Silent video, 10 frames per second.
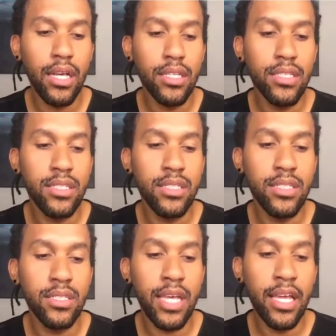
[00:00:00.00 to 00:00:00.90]

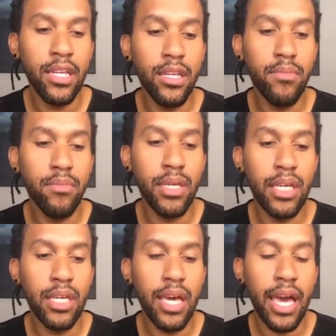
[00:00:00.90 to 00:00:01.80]
send
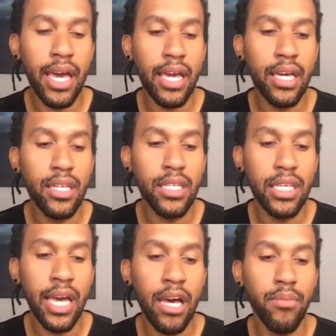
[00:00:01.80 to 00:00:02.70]
me a
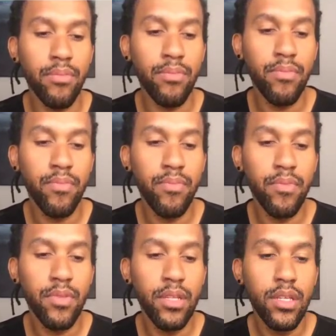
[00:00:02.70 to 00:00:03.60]
DM,
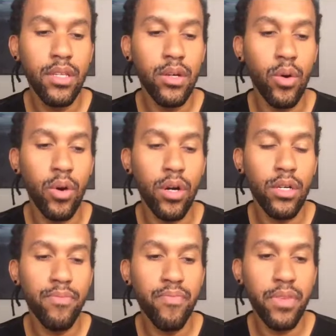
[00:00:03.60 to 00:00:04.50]

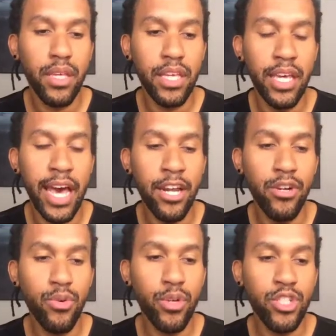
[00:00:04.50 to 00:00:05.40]
or and hit
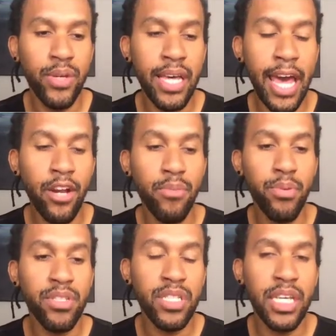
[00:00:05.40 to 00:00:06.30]
enter. Once you hit enter, it
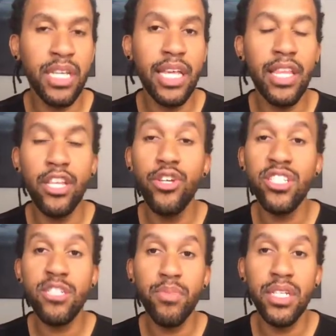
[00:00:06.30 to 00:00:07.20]
puts it in, and then you can
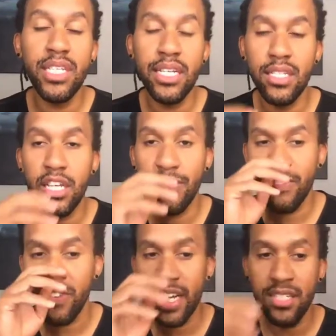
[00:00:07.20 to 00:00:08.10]
split test the different
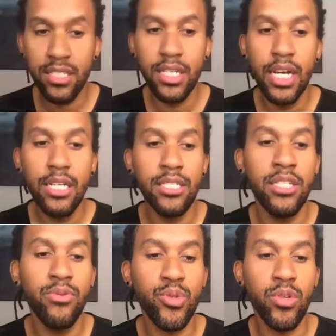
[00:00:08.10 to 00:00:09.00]
phrases to
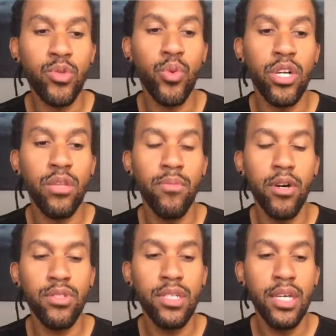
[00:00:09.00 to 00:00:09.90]
see which ones work the
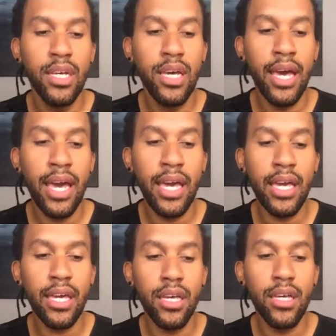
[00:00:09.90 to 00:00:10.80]
most.
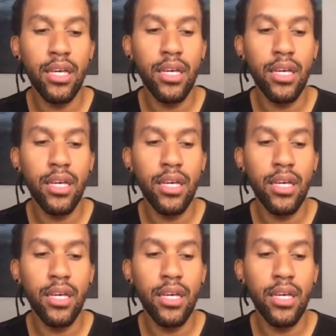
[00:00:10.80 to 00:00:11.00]
Hey,